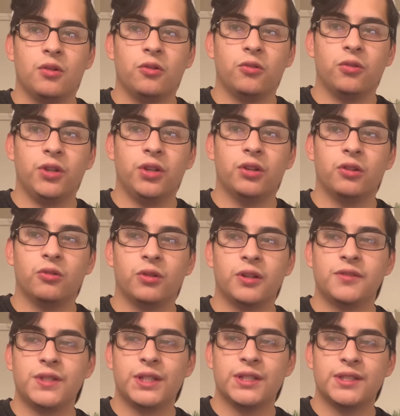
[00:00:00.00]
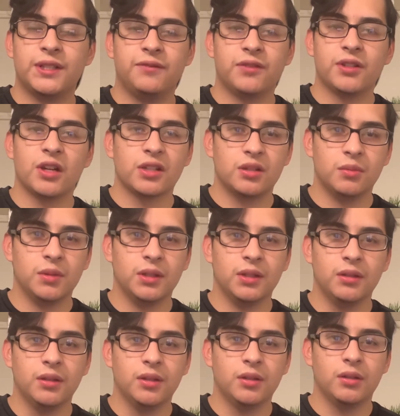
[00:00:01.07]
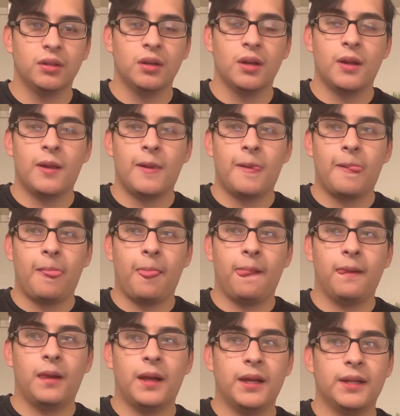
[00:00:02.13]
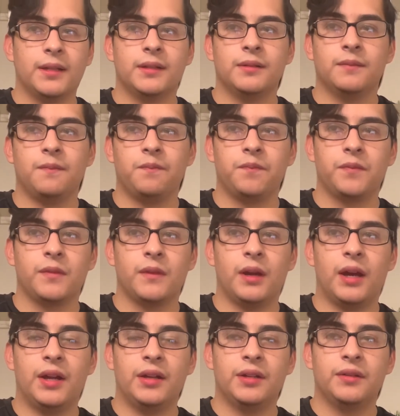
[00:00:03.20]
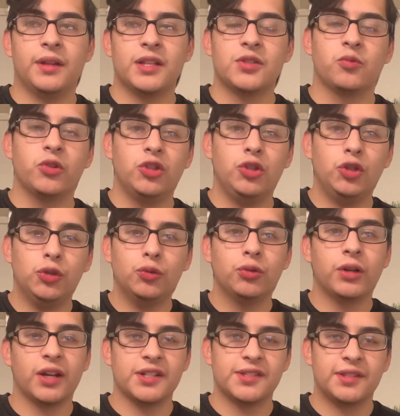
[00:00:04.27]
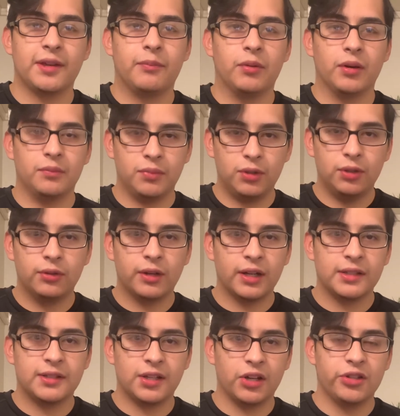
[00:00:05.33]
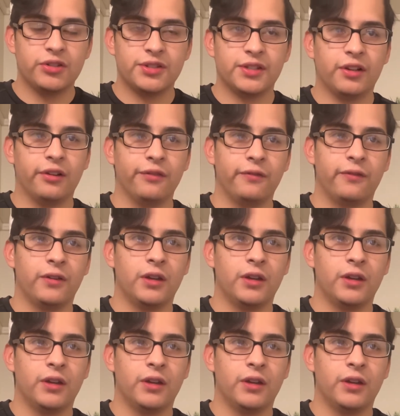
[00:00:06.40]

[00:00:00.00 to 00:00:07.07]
well, what if she doesn't even talk to me? And that's when you gotta step up. You gotta tell yourself,